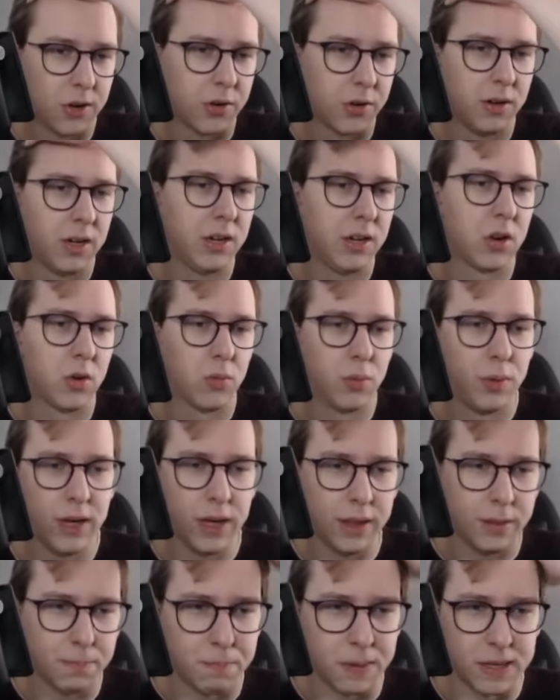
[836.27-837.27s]
Currently not
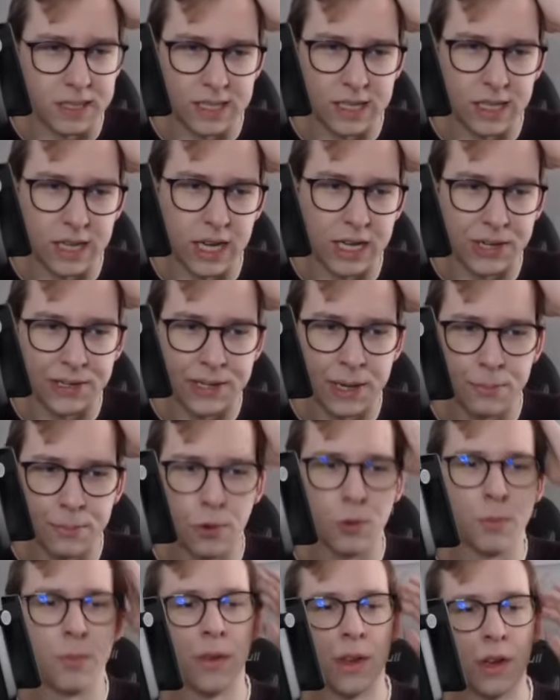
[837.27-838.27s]
really the best Electric type
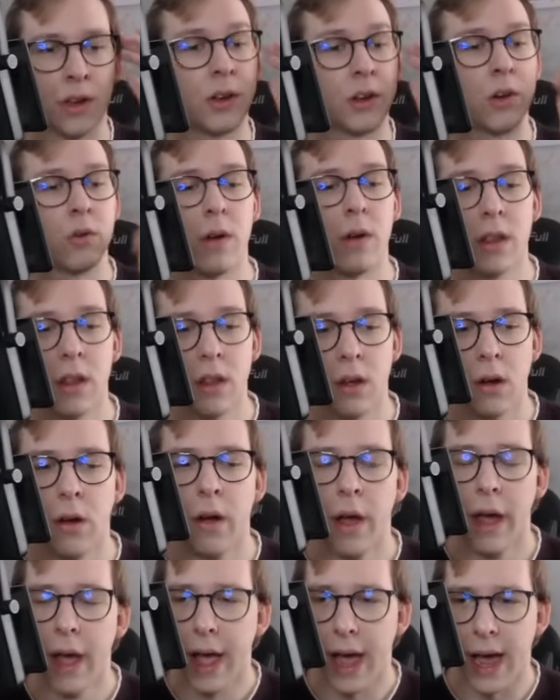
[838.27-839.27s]
Pokemon that you can run though.